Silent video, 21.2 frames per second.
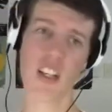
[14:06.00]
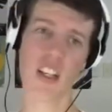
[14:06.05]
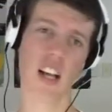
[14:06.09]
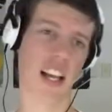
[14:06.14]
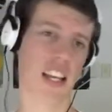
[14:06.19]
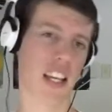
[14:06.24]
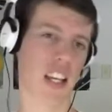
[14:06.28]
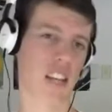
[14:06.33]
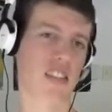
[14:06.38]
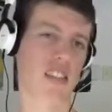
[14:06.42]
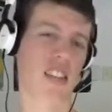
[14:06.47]
I
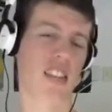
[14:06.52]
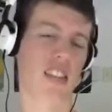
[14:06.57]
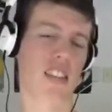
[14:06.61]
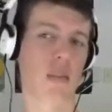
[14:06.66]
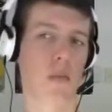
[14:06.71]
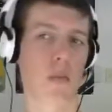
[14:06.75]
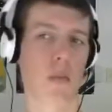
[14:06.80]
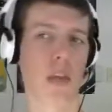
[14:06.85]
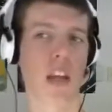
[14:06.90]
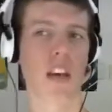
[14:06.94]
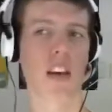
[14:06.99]
guess
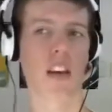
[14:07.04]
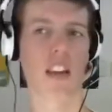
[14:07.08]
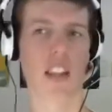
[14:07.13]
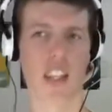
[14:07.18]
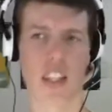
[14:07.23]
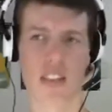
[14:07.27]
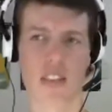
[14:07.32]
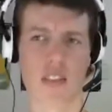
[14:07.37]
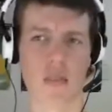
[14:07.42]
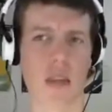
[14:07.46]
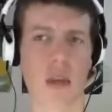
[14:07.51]
this
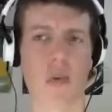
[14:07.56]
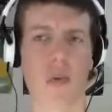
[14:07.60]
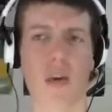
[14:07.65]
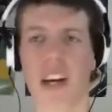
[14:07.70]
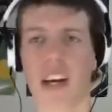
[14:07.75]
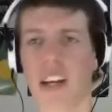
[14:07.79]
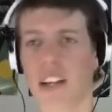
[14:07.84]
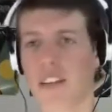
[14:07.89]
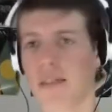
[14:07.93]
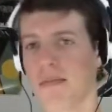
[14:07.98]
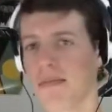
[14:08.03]
would be
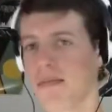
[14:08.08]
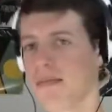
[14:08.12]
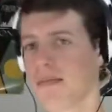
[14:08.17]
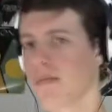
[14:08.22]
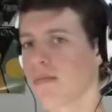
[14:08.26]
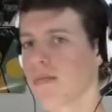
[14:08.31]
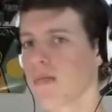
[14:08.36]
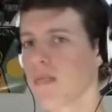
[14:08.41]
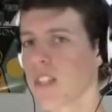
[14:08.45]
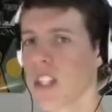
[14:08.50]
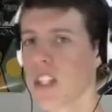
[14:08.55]
where
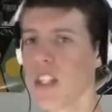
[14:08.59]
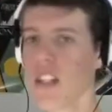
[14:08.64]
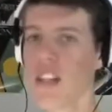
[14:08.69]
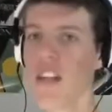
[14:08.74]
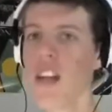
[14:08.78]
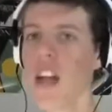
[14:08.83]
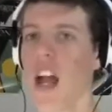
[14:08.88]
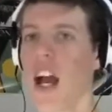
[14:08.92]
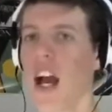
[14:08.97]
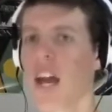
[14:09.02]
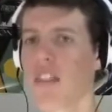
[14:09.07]

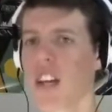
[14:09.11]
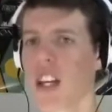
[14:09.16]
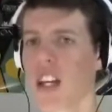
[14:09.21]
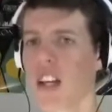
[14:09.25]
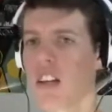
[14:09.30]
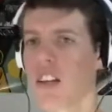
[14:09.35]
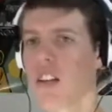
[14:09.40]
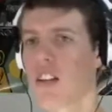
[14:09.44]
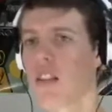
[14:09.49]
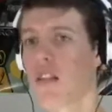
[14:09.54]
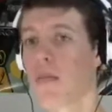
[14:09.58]

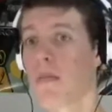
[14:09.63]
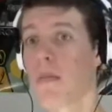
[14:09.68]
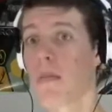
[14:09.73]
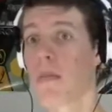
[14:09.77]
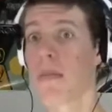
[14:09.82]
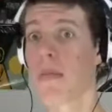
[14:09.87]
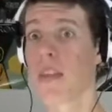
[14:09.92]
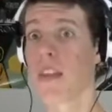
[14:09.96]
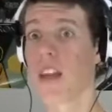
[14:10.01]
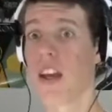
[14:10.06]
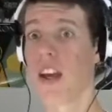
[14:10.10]
having
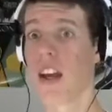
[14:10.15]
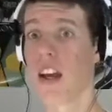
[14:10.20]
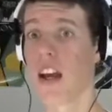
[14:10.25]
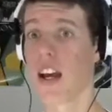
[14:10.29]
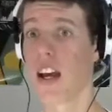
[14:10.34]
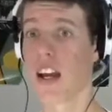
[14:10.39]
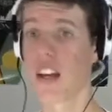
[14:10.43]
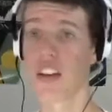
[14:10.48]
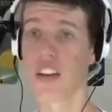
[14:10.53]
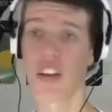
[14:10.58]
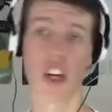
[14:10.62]

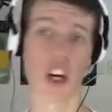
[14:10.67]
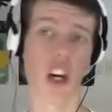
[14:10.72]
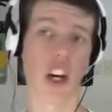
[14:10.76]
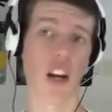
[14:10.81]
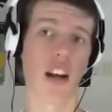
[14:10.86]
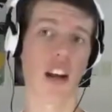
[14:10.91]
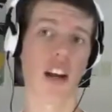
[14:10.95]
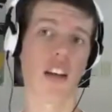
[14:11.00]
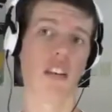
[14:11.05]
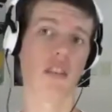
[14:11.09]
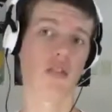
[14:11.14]

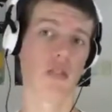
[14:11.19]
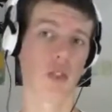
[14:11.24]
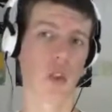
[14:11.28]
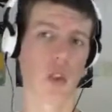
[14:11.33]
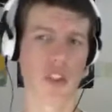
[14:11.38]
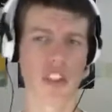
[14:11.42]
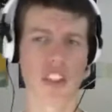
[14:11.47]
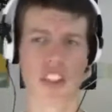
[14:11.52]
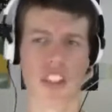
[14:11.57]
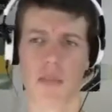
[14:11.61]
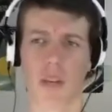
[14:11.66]
Gerda
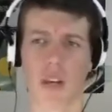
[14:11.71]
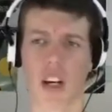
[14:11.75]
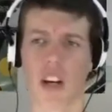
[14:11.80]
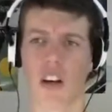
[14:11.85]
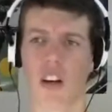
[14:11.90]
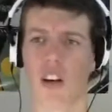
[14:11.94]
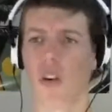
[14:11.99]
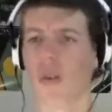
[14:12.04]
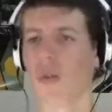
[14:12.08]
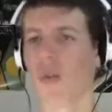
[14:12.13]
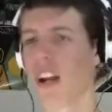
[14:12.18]
or Timber
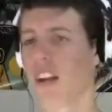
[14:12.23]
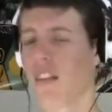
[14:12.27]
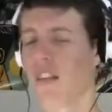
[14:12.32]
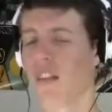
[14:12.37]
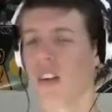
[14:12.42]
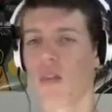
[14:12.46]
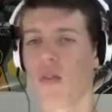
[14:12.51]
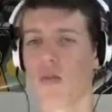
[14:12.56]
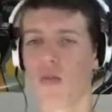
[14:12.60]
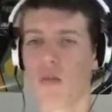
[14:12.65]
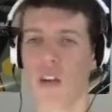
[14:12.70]
or
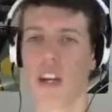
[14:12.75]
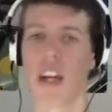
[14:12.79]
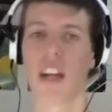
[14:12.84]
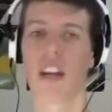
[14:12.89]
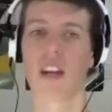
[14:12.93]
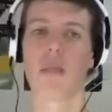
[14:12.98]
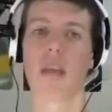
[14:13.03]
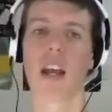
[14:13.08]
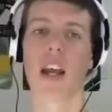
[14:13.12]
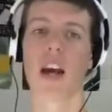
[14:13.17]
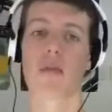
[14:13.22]
whatever
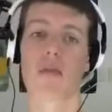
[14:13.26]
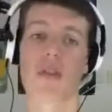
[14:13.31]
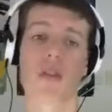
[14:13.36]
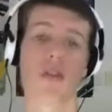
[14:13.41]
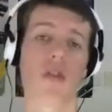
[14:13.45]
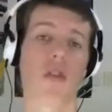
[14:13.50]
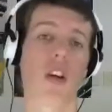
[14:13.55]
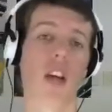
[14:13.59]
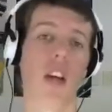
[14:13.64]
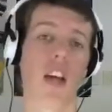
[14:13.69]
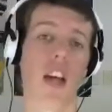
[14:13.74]
it'd be up to.
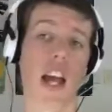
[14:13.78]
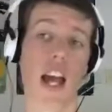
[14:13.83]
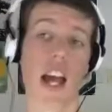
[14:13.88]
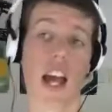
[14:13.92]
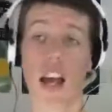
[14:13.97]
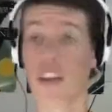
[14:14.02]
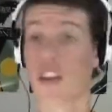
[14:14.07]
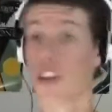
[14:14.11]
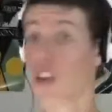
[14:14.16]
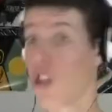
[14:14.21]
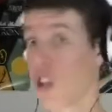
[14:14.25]

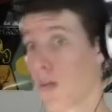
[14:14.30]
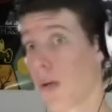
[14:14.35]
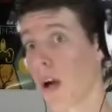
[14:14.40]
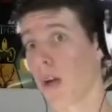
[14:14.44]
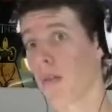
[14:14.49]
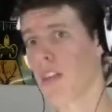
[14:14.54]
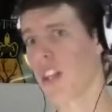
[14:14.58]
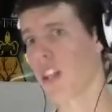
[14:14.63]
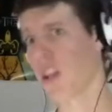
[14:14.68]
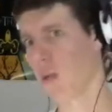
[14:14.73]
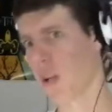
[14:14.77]
The new
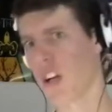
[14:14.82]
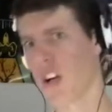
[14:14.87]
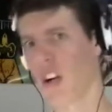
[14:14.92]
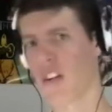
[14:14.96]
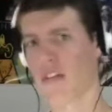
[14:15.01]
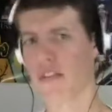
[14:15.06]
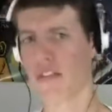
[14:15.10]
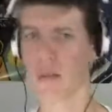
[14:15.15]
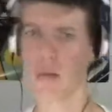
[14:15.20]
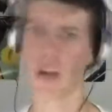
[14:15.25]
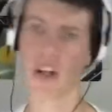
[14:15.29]
Pokemon that we
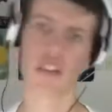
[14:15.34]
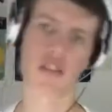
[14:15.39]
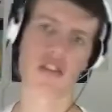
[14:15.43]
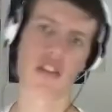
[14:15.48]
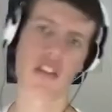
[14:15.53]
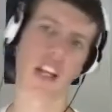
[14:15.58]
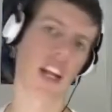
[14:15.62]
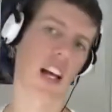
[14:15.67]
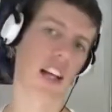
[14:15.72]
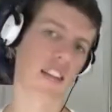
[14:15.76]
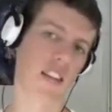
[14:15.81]
got from
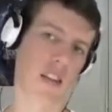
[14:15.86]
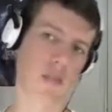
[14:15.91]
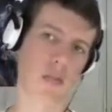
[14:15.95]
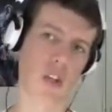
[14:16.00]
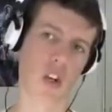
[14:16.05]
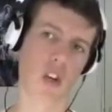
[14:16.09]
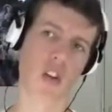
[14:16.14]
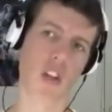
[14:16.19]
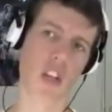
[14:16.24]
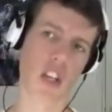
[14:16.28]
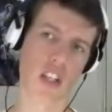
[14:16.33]
Wondertraded last
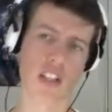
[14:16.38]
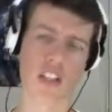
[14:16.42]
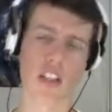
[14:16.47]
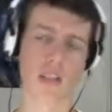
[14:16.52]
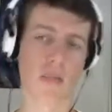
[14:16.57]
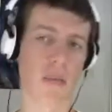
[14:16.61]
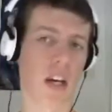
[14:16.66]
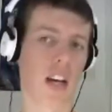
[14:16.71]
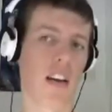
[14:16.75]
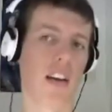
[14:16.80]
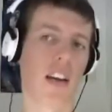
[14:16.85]
episode, the
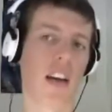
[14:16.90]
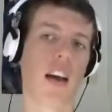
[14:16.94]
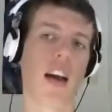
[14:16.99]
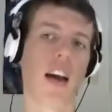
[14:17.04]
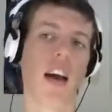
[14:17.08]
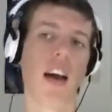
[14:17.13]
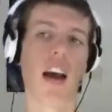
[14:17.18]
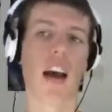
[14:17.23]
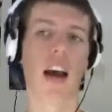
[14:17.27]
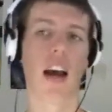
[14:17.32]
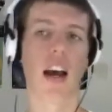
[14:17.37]
Timber,
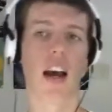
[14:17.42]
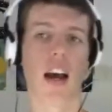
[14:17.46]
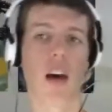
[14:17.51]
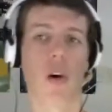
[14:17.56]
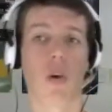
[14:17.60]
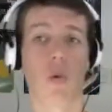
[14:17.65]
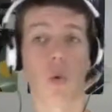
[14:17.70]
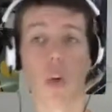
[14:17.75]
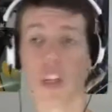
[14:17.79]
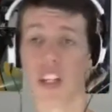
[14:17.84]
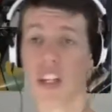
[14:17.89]

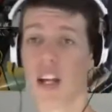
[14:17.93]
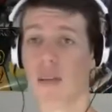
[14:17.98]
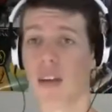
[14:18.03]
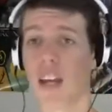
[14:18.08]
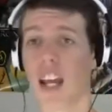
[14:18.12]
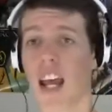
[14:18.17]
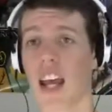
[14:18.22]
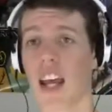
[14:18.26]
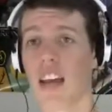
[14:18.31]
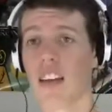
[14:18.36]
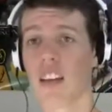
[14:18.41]
would come in
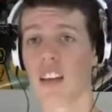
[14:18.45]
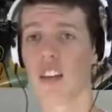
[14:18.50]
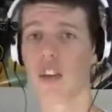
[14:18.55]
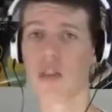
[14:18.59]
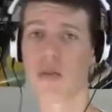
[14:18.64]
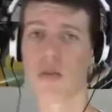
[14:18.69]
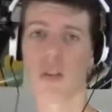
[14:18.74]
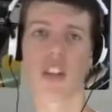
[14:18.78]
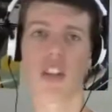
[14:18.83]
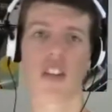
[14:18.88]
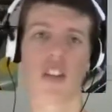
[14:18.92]
handy
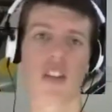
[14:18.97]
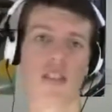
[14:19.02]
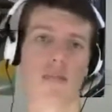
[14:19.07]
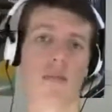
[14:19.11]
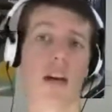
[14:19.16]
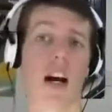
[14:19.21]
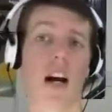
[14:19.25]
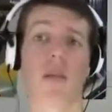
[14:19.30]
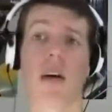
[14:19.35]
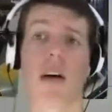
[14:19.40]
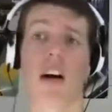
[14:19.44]
because we could just
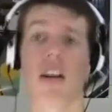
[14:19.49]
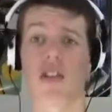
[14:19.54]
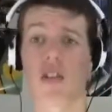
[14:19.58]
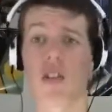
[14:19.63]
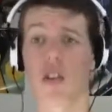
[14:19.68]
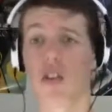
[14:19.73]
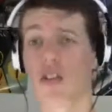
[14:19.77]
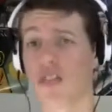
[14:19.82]
Mark Punch or